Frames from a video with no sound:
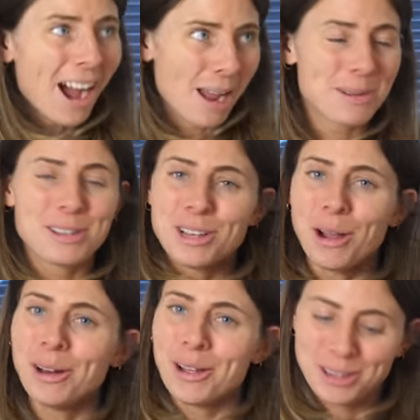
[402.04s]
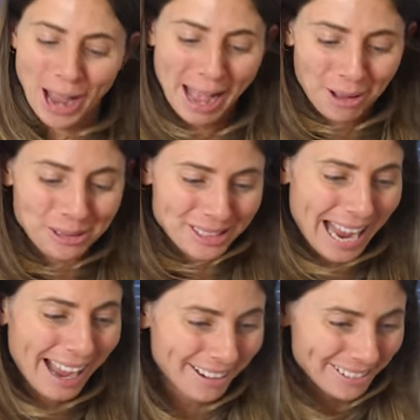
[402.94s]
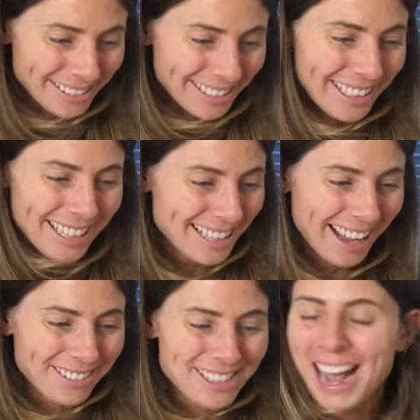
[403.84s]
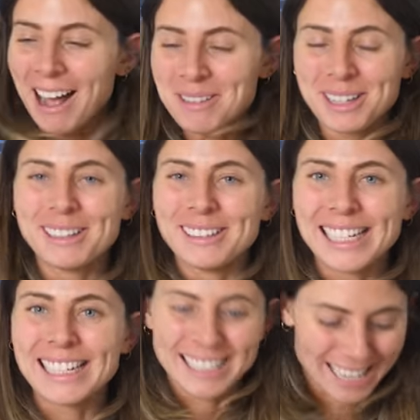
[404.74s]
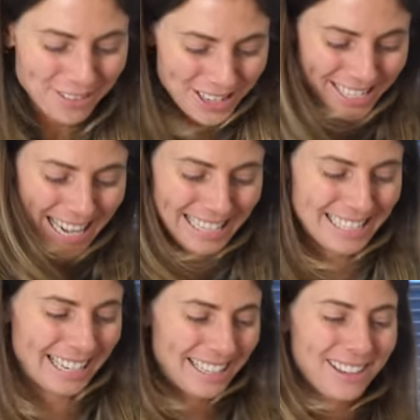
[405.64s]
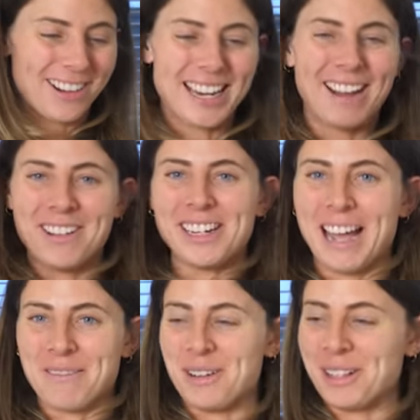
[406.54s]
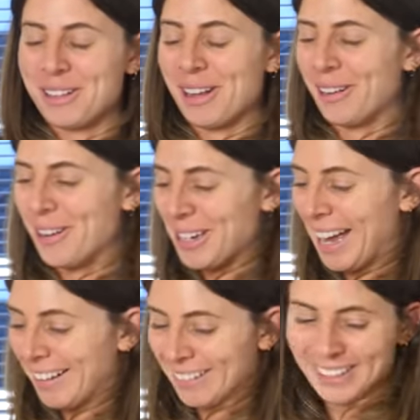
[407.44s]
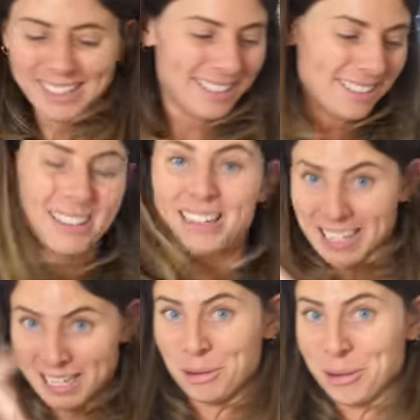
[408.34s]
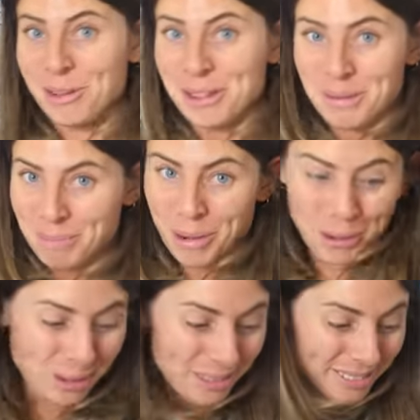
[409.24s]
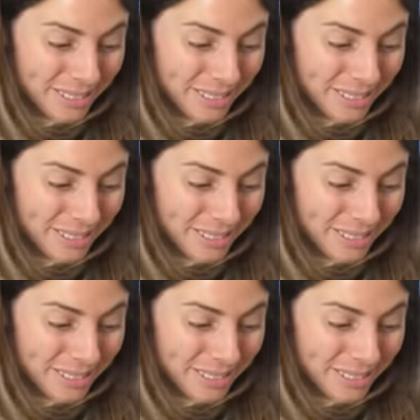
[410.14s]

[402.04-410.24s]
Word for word: I'm a Solo towel down. That was absolutely devastating. So I now only have one Solo towel. Gonna need to order in some more.